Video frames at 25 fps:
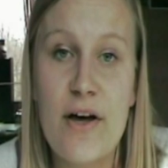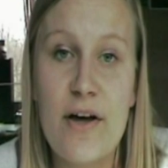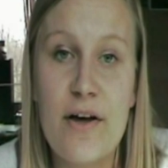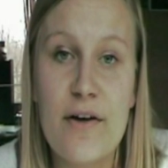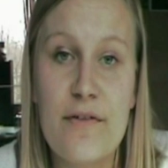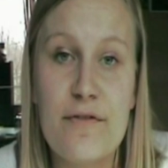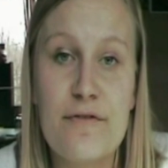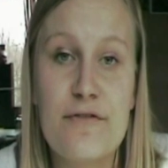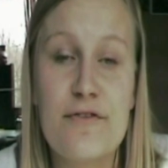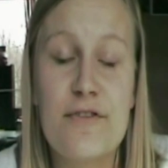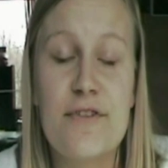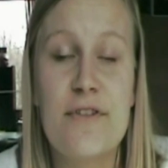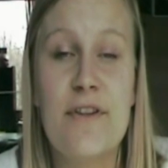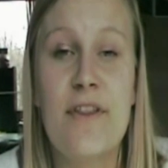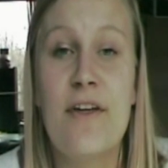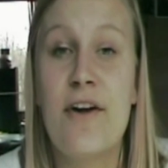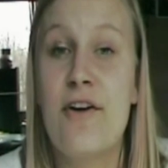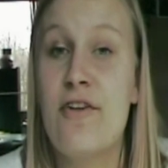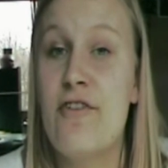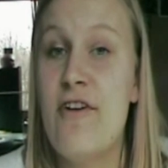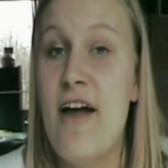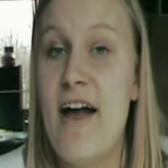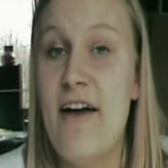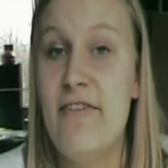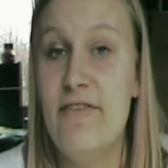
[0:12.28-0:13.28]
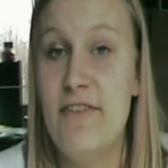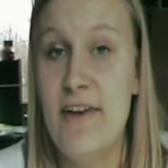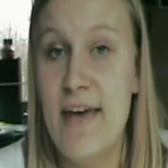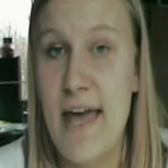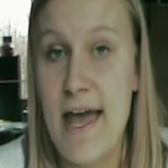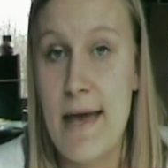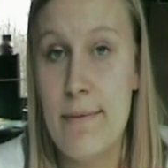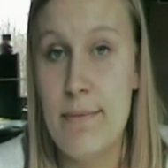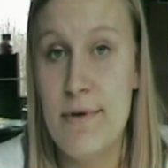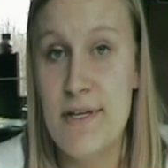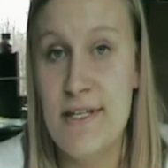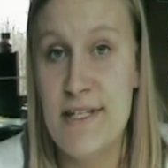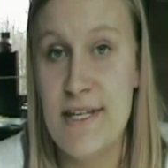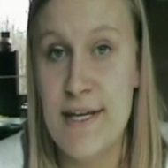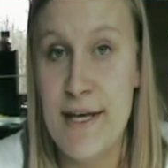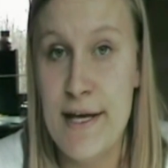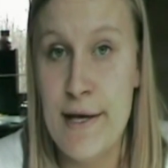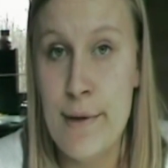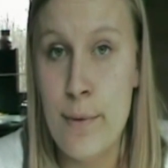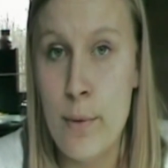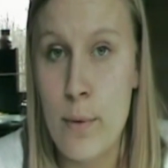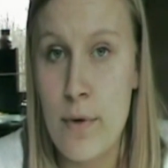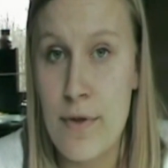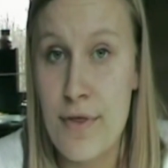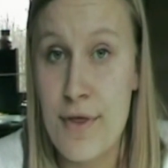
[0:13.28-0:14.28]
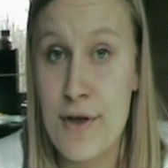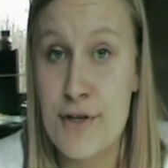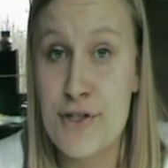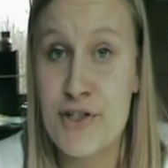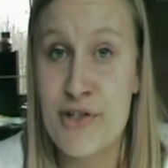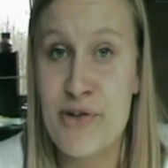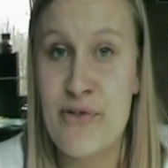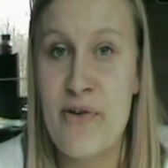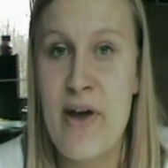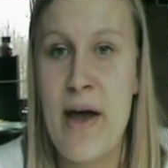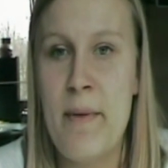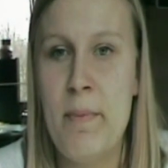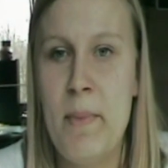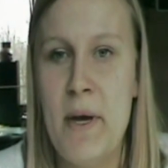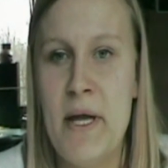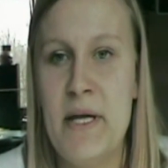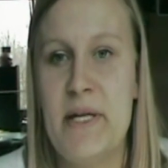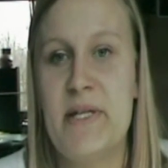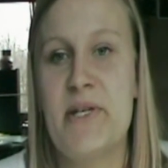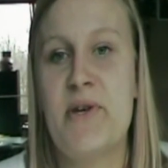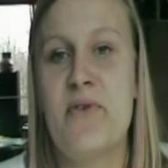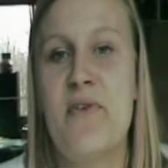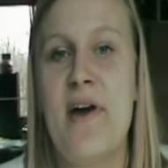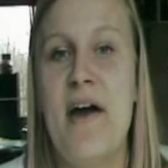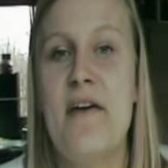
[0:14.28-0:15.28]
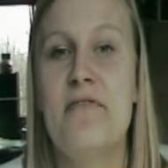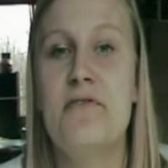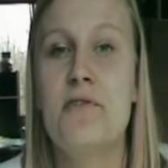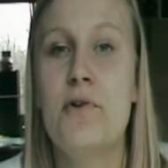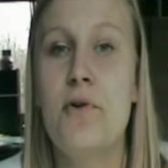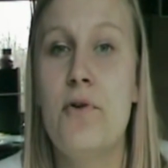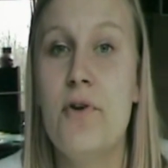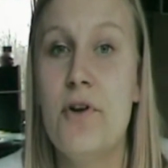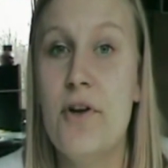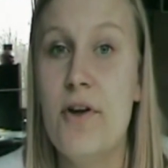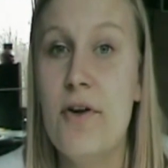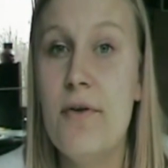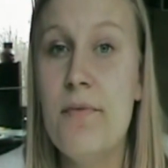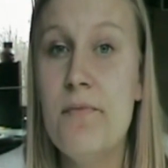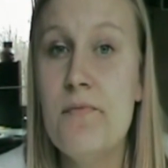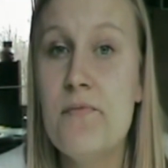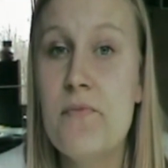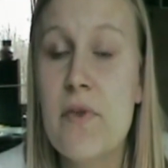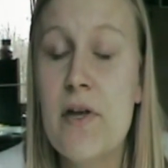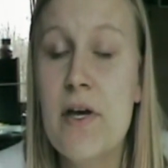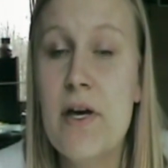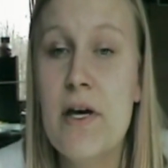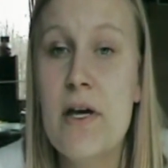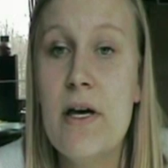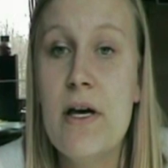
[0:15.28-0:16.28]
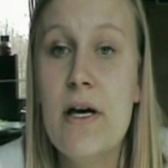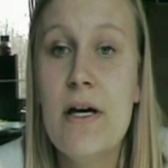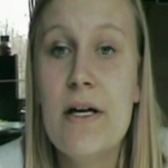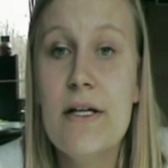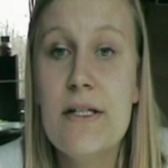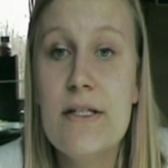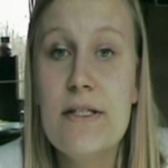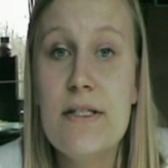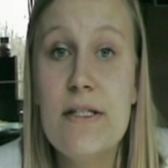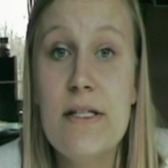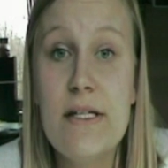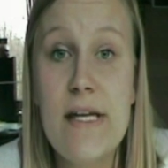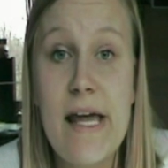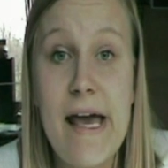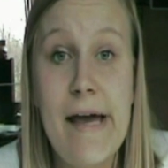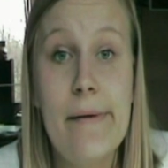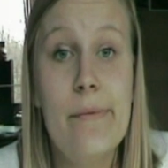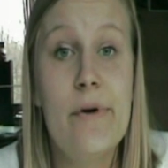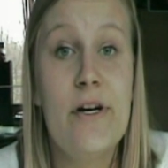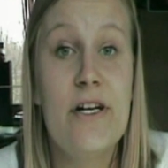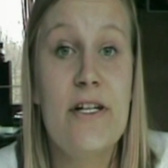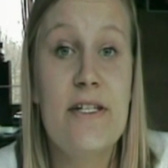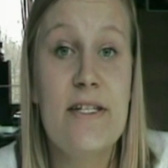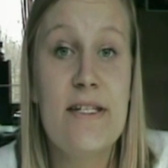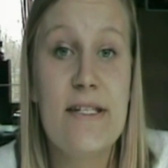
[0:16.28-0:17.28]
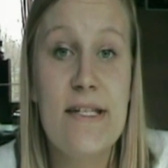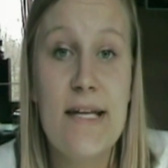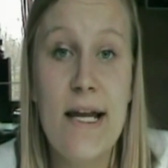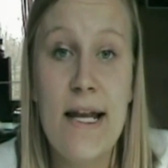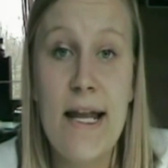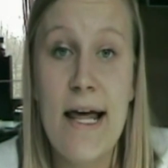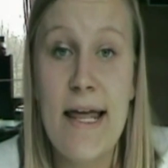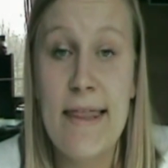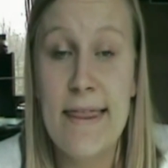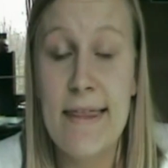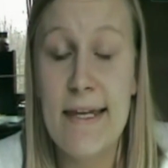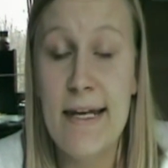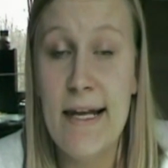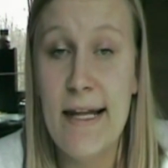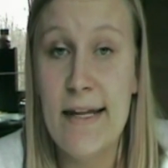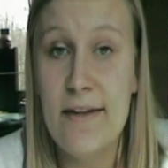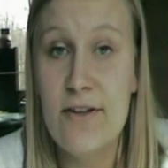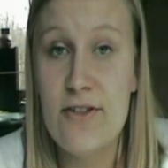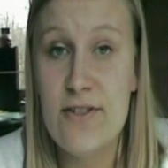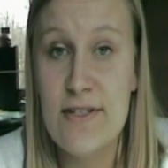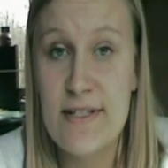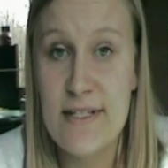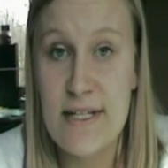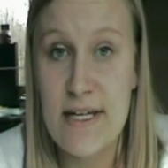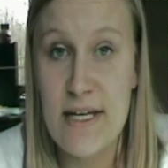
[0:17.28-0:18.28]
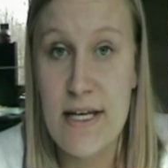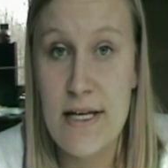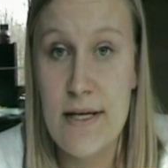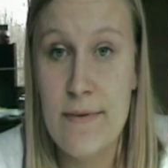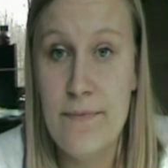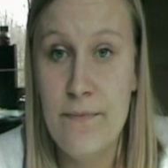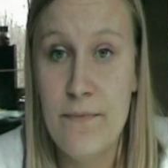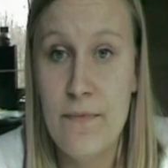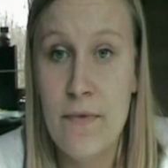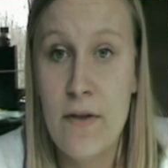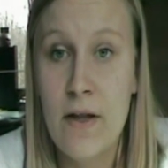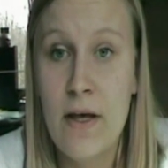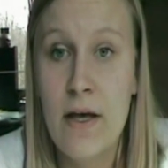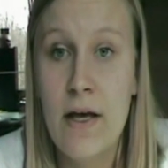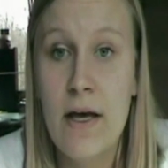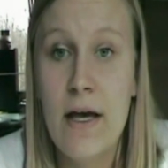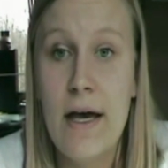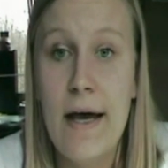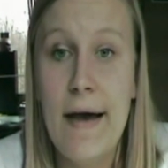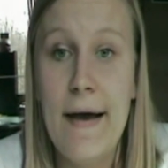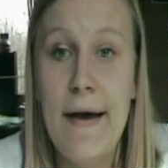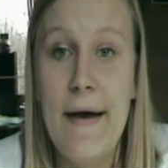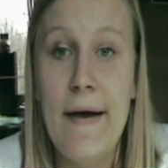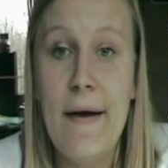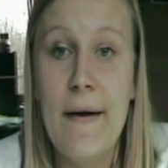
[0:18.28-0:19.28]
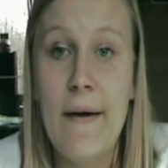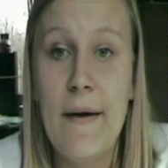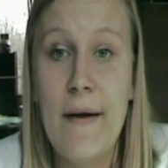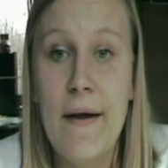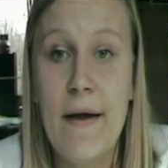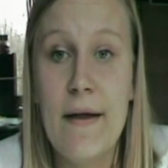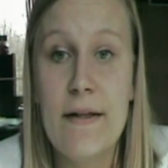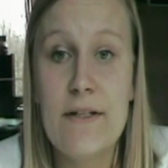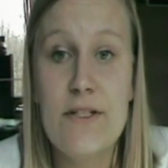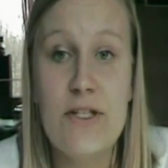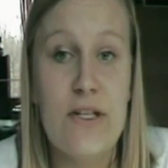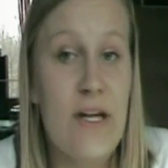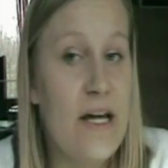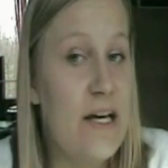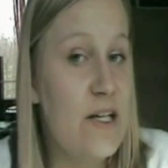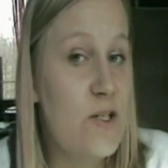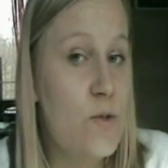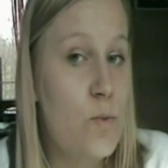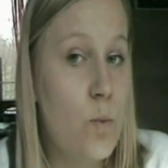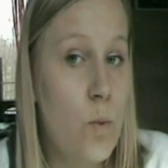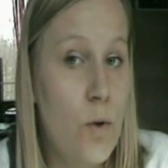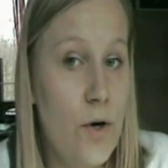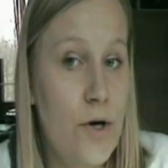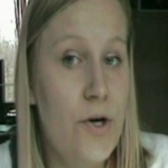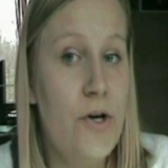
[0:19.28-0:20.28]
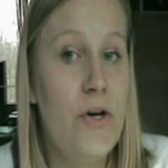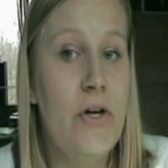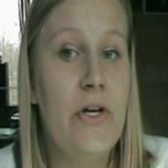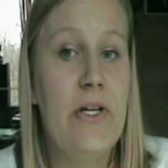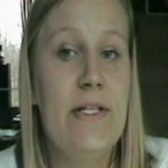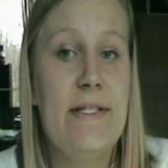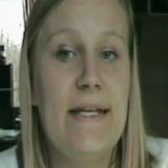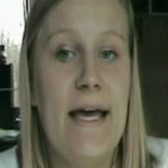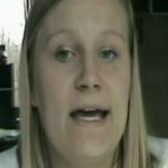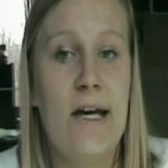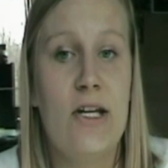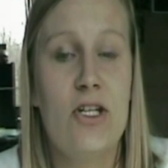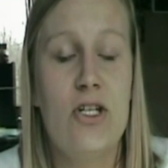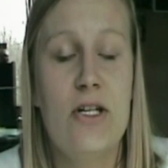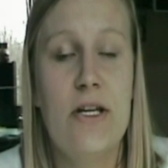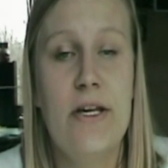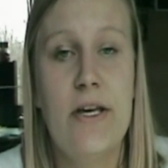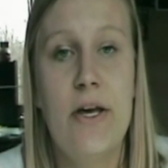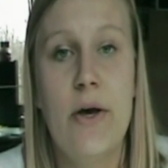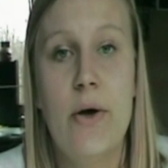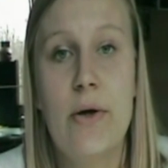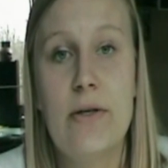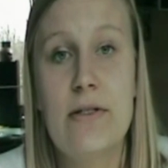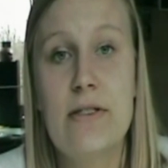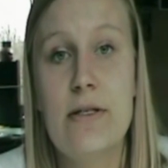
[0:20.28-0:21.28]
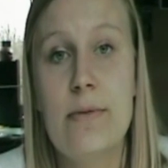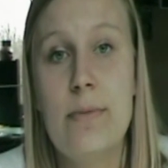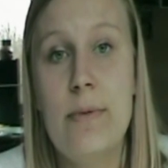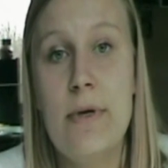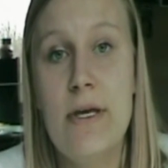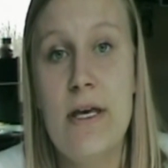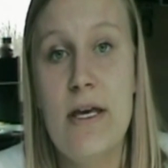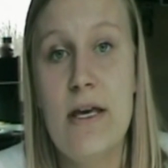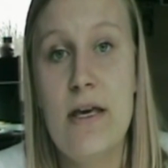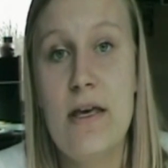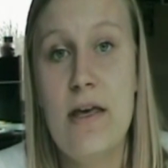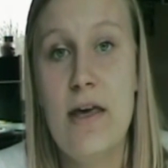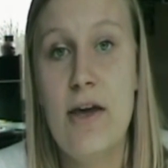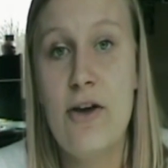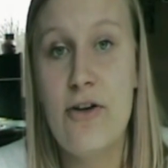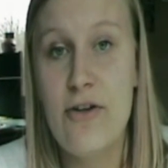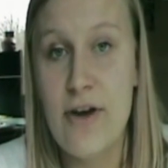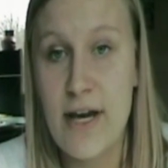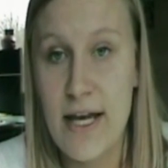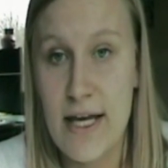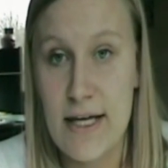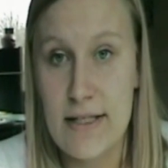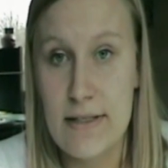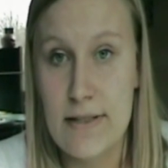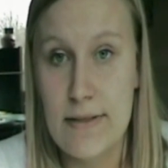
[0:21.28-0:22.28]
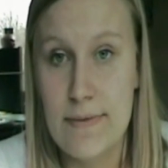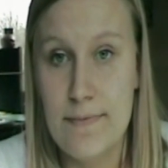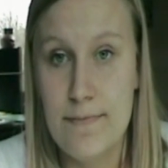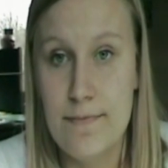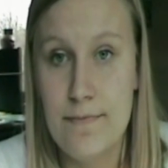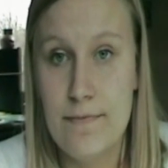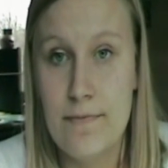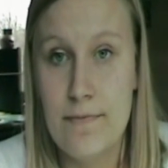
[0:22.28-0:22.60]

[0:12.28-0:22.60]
of the Crafting ABC with Scrap and his Craft Corner. Today we're still at the letter C and today's word is actually going to be Cricut.